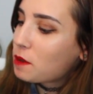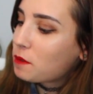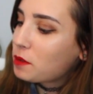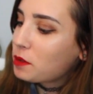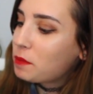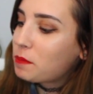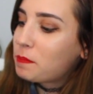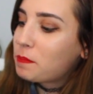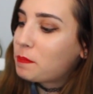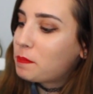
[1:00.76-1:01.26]

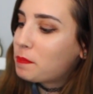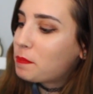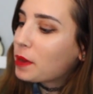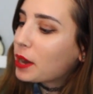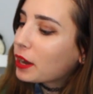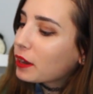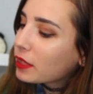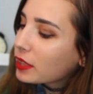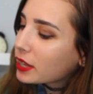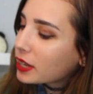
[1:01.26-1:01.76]
with
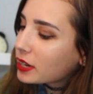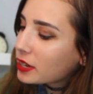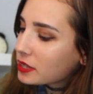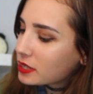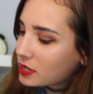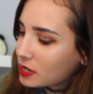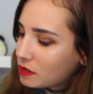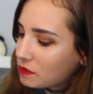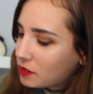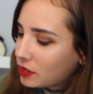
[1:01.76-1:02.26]
barely
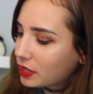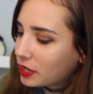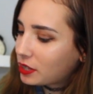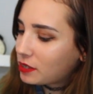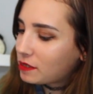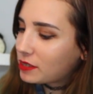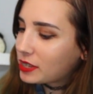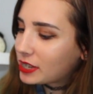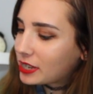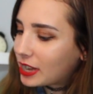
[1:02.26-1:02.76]
any silver. Like,
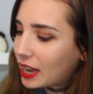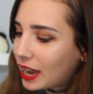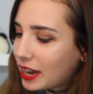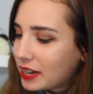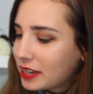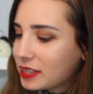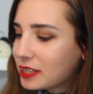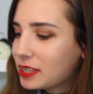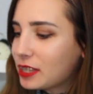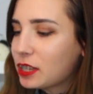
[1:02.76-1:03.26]
you can
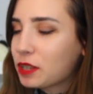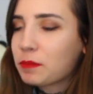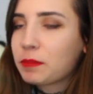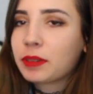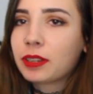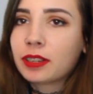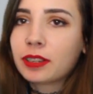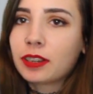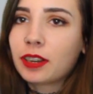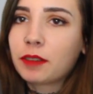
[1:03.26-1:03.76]
kind of see it,
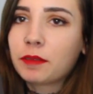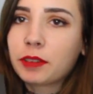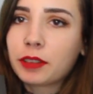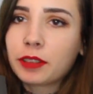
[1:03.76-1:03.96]
but not